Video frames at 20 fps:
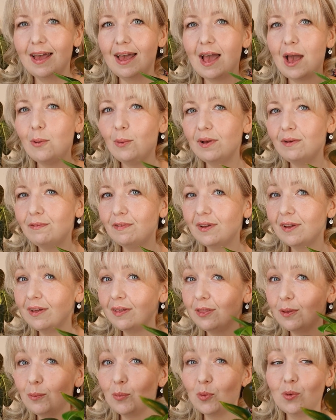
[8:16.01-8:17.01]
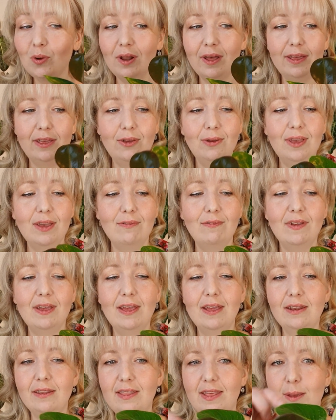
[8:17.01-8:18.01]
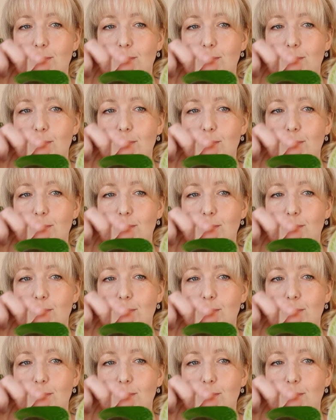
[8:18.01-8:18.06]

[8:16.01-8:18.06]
However, the more light you give it, the